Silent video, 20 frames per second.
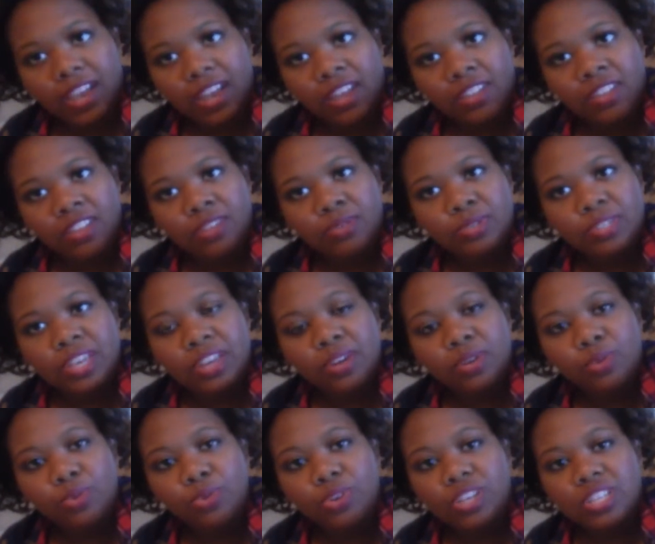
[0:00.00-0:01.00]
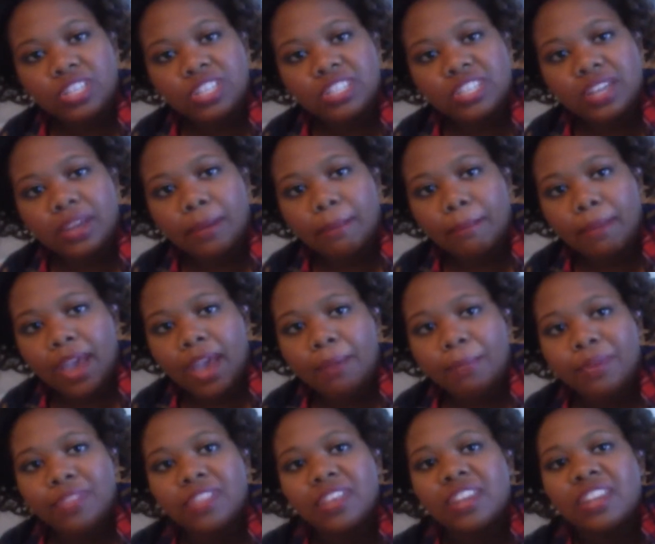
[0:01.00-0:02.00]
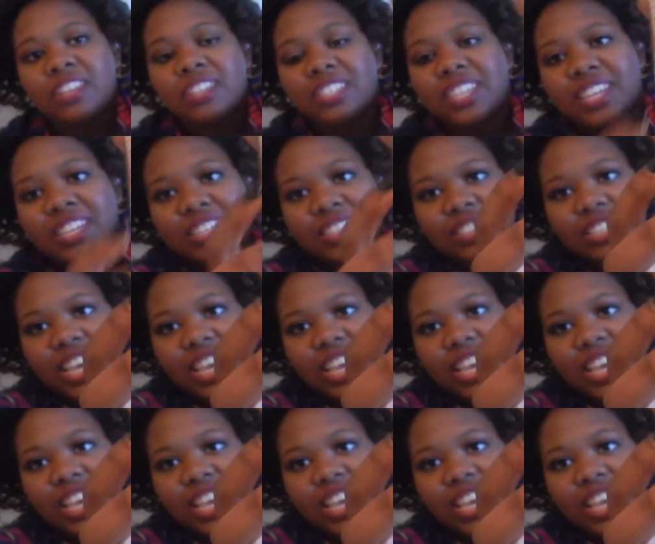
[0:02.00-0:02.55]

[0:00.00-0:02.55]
I thought this was kind of cool because it's like a map and then it's like